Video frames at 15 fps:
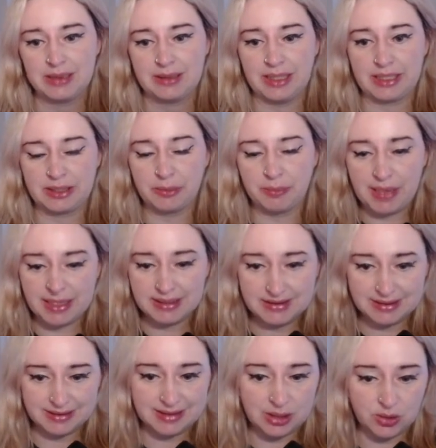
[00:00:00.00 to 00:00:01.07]
like the
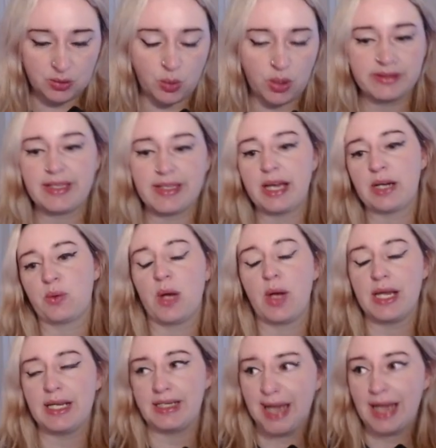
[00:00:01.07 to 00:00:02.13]
best tier 1 deck
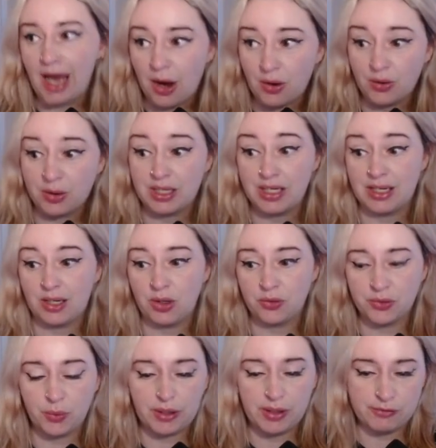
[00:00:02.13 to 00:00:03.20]
right now, on
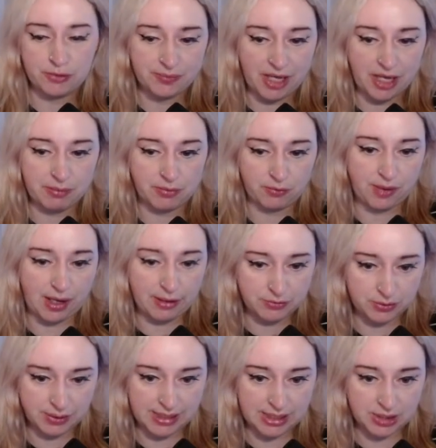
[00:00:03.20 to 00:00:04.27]
the way from Diamond 5
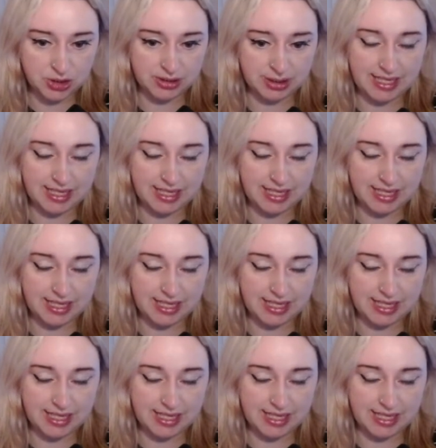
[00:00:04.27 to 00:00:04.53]
to Legend.